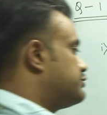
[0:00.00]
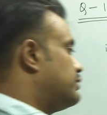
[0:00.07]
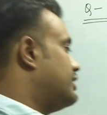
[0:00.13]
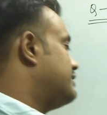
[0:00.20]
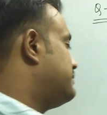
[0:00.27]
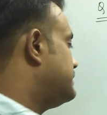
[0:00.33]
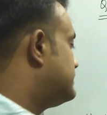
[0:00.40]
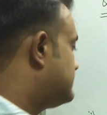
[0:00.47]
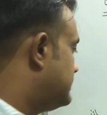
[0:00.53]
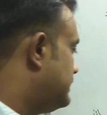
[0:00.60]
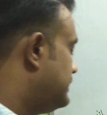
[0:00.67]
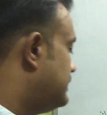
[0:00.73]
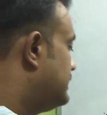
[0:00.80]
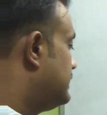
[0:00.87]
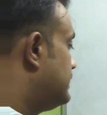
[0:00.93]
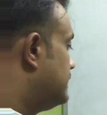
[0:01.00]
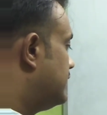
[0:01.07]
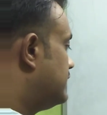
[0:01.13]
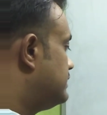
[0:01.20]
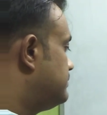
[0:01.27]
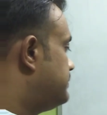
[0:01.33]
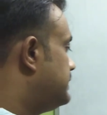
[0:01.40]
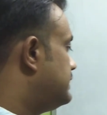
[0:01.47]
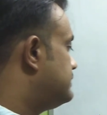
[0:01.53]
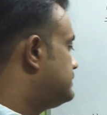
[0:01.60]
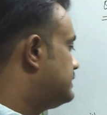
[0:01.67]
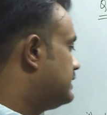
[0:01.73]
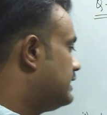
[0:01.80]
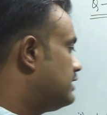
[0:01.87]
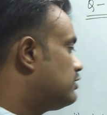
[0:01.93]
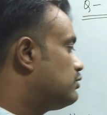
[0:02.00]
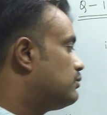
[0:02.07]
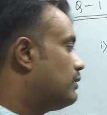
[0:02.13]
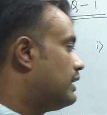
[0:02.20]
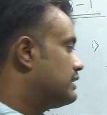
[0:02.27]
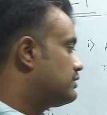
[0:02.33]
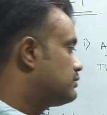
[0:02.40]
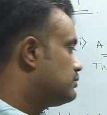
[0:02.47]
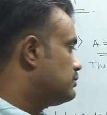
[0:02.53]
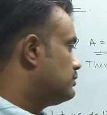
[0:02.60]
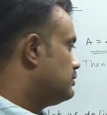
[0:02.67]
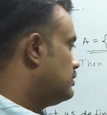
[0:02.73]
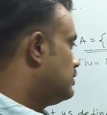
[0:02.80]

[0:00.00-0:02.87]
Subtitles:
ABC and B is equal to 1, 2,